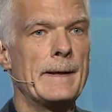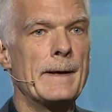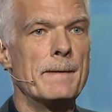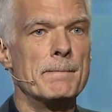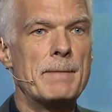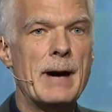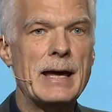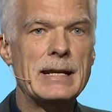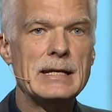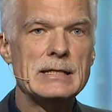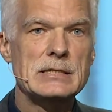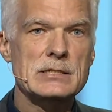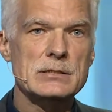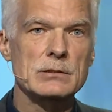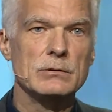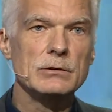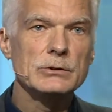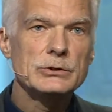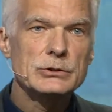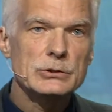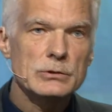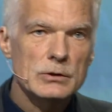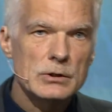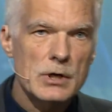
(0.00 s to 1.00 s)
But it's
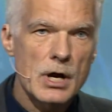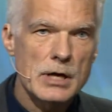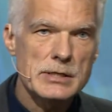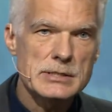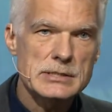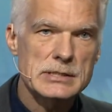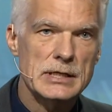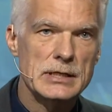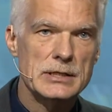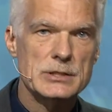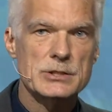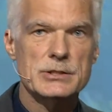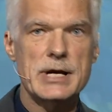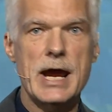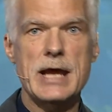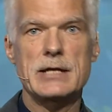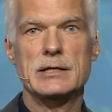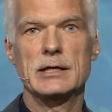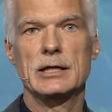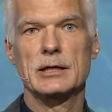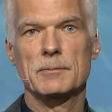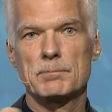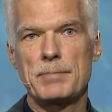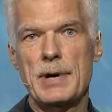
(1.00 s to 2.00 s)
also
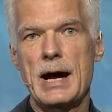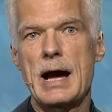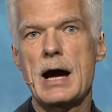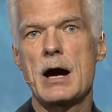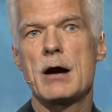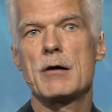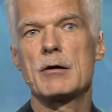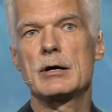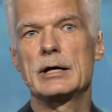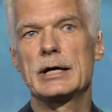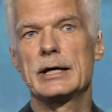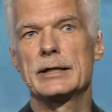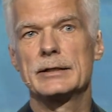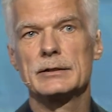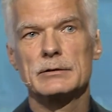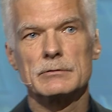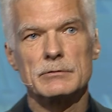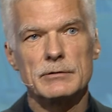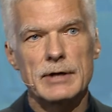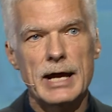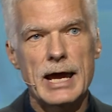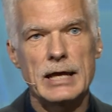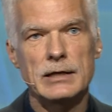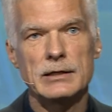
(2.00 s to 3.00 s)
concentrating power at a
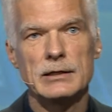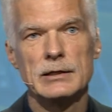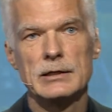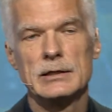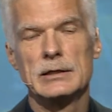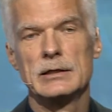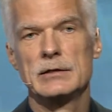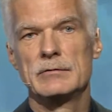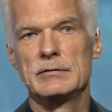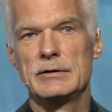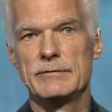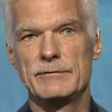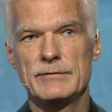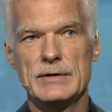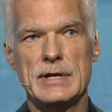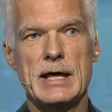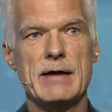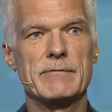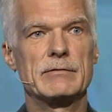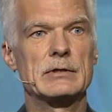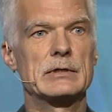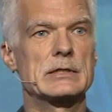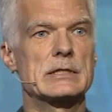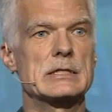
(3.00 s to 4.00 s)
rate we've
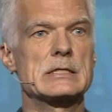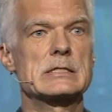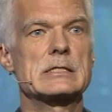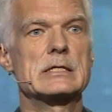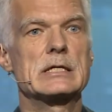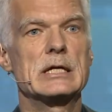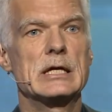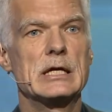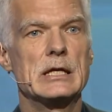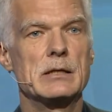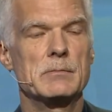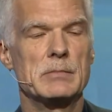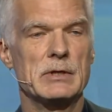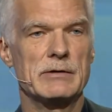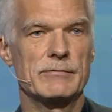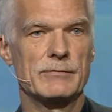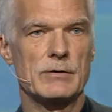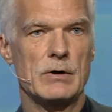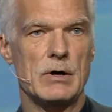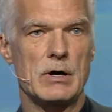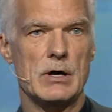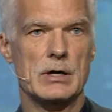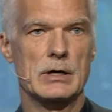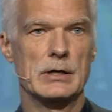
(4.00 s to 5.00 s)
never seen
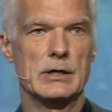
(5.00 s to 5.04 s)
before.